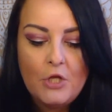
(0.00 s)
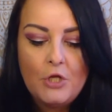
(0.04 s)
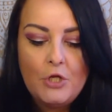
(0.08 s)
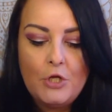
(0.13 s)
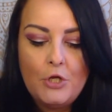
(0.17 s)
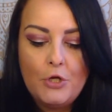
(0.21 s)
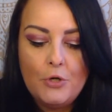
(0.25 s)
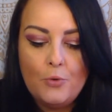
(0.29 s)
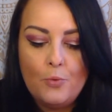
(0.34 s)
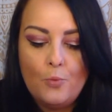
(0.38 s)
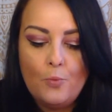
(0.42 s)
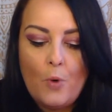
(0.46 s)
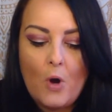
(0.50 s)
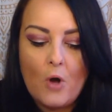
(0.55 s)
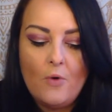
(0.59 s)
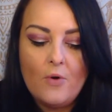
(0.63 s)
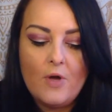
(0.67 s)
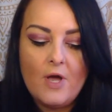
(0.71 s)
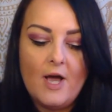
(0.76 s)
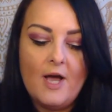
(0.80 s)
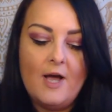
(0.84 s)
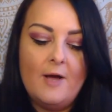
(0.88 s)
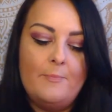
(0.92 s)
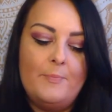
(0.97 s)
You
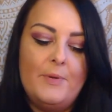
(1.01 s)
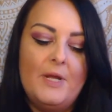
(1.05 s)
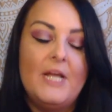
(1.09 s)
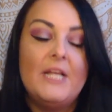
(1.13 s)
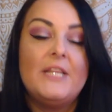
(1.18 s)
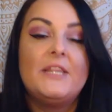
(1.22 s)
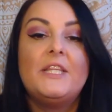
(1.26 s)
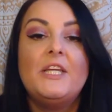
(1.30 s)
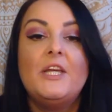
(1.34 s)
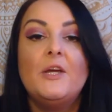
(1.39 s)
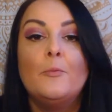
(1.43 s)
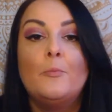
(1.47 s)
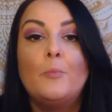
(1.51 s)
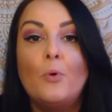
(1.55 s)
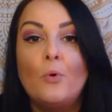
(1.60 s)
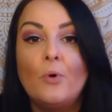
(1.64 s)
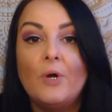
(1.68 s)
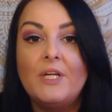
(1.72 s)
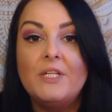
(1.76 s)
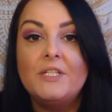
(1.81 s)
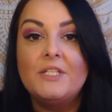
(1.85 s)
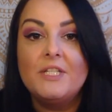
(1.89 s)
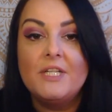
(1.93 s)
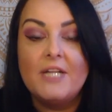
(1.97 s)
woke up at the
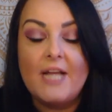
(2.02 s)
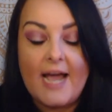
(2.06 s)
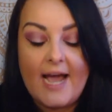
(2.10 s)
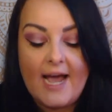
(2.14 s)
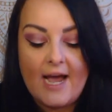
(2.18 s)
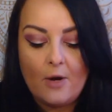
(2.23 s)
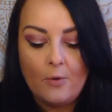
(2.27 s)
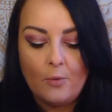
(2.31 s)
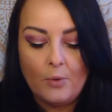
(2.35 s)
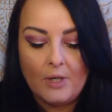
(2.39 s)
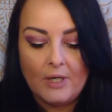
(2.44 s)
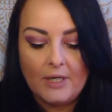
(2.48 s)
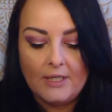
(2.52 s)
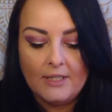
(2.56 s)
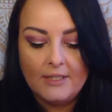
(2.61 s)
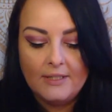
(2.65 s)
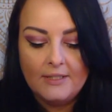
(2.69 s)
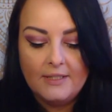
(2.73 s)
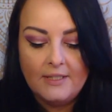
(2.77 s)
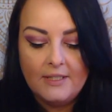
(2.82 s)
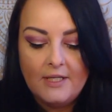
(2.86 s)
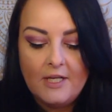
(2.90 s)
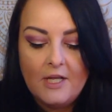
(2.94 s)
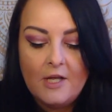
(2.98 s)
appointed hour
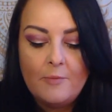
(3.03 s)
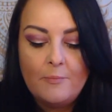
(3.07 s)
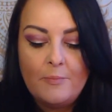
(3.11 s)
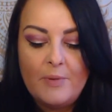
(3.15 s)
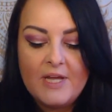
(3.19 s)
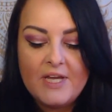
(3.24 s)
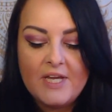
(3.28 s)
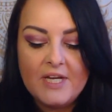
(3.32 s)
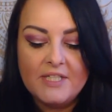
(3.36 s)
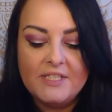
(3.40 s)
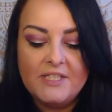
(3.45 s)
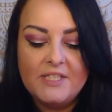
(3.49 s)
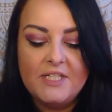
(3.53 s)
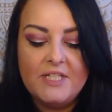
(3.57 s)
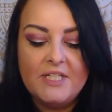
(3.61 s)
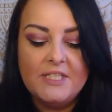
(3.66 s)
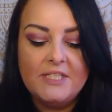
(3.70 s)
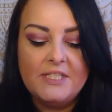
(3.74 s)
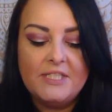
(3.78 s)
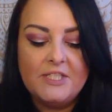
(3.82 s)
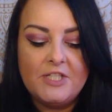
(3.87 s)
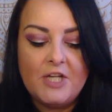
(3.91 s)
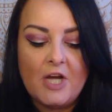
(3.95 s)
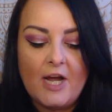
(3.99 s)
because it
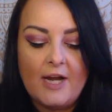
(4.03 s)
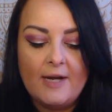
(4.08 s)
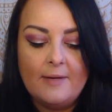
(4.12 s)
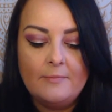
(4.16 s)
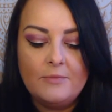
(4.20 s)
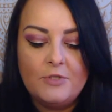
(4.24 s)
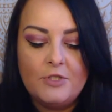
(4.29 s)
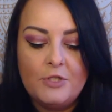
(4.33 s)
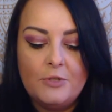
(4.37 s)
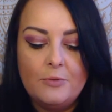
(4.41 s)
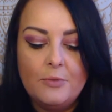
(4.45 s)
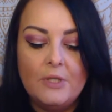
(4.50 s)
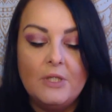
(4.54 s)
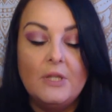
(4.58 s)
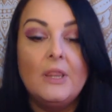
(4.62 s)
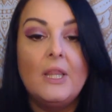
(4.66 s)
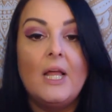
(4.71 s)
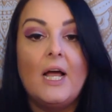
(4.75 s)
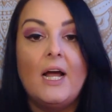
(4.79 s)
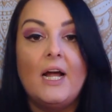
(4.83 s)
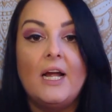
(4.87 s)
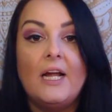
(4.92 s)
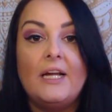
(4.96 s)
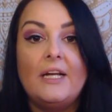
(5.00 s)
is time to
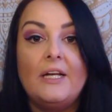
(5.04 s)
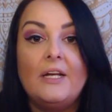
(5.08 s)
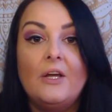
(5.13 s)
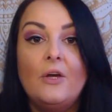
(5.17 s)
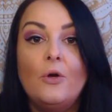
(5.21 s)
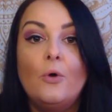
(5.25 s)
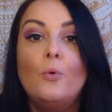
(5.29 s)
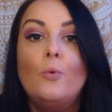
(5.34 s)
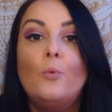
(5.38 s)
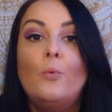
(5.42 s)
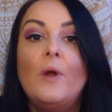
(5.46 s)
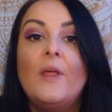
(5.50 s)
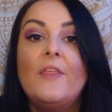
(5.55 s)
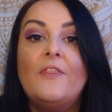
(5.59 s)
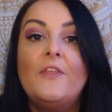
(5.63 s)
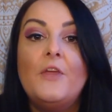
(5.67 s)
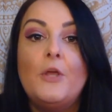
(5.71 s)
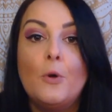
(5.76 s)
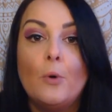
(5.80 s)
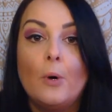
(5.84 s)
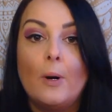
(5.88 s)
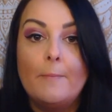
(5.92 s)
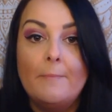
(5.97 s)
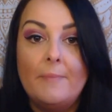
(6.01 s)
align with
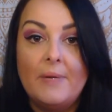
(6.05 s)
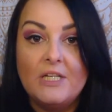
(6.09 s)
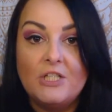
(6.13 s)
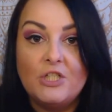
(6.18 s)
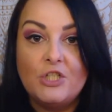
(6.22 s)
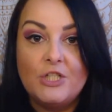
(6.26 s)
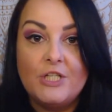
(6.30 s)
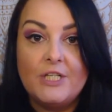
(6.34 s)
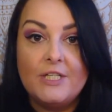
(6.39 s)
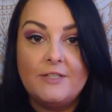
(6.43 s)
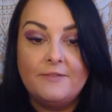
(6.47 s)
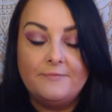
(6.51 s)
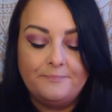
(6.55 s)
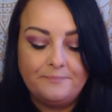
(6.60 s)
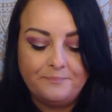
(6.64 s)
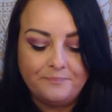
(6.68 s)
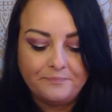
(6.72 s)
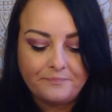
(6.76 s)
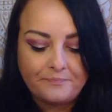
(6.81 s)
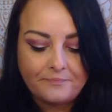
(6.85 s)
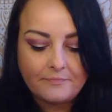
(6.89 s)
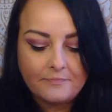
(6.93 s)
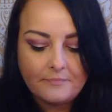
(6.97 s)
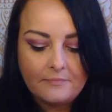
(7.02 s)
your mission.
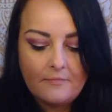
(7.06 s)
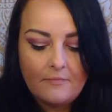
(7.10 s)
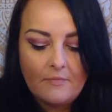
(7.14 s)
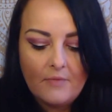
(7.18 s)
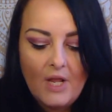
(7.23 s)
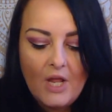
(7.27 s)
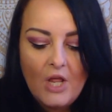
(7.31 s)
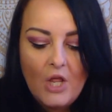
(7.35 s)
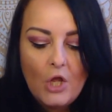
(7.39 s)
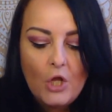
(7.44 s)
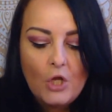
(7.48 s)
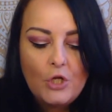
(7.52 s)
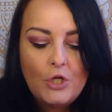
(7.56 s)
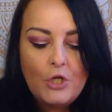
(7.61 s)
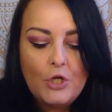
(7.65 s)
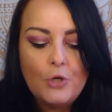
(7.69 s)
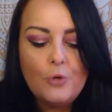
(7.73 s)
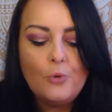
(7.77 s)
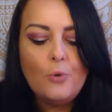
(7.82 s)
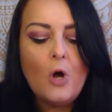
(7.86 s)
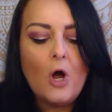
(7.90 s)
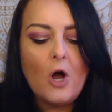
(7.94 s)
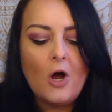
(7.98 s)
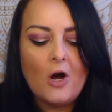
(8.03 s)

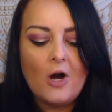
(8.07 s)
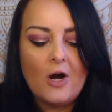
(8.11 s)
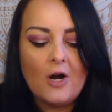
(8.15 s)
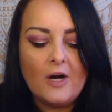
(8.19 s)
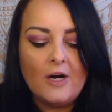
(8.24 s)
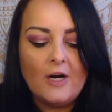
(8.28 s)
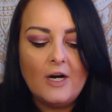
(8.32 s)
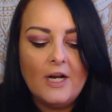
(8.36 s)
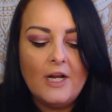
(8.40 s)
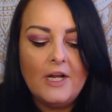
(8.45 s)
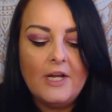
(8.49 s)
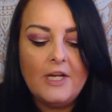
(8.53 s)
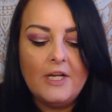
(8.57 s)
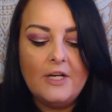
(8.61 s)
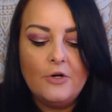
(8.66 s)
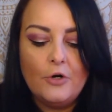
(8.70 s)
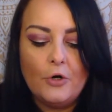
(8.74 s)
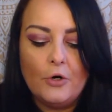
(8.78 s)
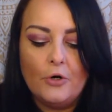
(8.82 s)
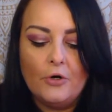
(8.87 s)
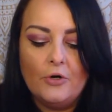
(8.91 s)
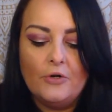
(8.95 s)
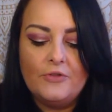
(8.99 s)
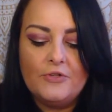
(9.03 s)
You are,
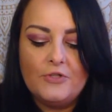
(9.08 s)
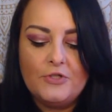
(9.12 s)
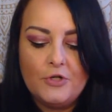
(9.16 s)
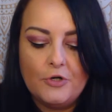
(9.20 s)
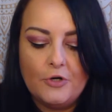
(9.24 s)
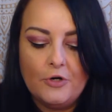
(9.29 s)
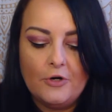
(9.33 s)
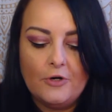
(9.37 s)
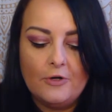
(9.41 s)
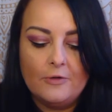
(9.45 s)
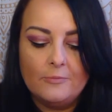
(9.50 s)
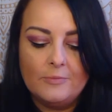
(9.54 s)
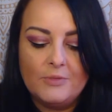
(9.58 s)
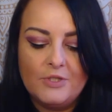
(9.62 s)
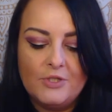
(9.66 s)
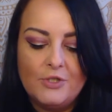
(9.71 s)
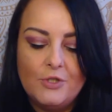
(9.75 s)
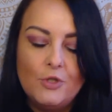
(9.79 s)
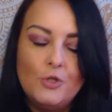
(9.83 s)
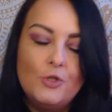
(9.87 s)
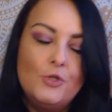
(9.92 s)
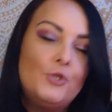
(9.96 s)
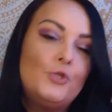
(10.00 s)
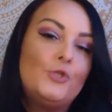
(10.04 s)
in earth terms,
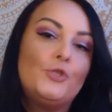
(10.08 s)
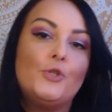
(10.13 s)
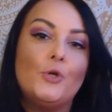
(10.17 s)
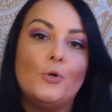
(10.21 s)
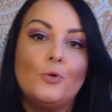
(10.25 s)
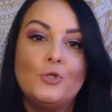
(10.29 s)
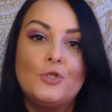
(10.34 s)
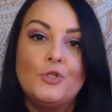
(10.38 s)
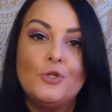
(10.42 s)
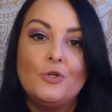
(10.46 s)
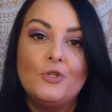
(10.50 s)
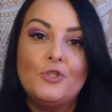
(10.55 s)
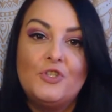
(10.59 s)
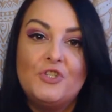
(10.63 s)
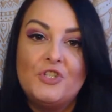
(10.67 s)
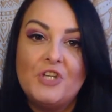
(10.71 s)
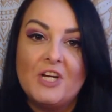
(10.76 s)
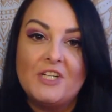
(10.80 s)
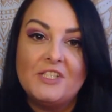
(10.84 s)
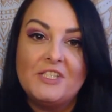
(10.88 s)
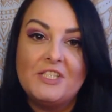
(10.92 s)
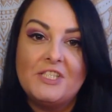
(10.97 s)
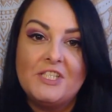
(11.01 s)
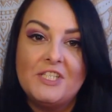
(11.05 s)
social
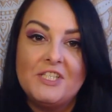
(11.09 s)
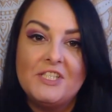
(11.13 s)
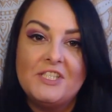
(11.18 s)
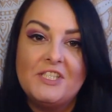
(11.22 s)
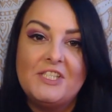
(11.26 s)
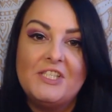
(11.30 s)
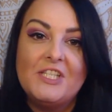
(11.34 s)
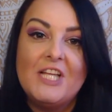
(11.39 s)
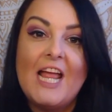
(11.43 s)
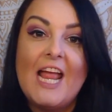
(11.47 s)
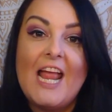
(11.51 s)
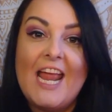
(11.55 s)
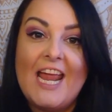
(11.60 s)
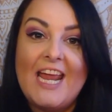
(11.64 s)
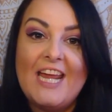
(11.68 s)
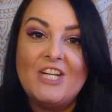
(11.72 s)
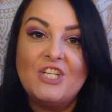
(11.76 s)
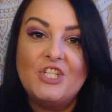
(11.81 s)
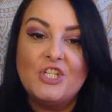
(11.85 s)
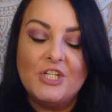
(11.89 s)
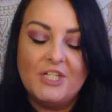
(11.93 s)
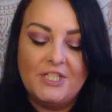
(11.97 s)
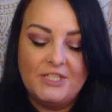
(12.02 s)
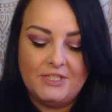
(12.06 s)
justice
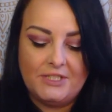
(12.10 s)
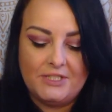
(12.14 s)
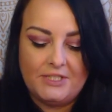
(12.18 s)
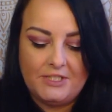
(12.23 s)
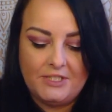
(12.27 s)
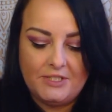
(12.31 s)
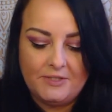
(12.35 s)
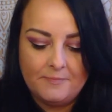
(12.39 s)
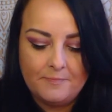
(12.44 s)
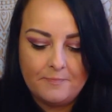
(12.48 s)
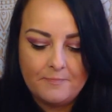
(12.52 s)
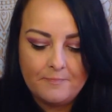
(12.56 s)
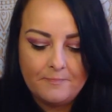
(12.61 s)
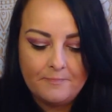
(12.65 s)
agents.